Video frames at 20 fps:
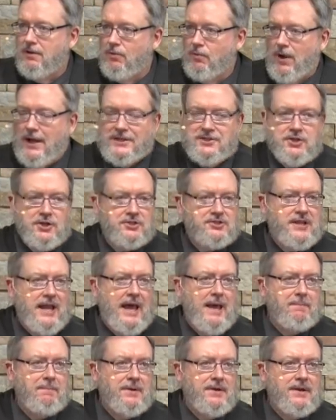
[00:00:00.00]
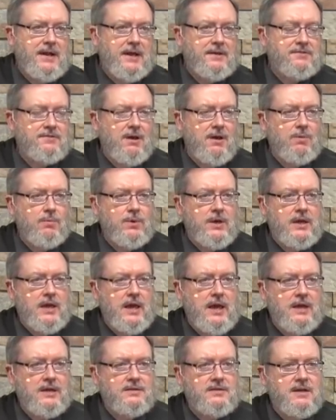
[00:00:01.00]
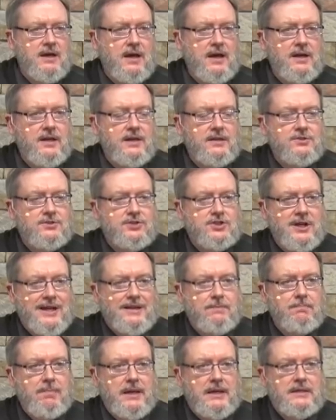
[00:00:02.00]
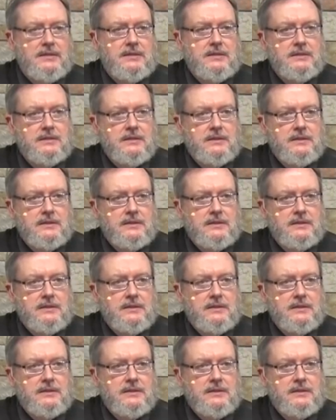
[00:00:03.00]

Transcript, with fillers: What just happened? I thought we had God at checkmate.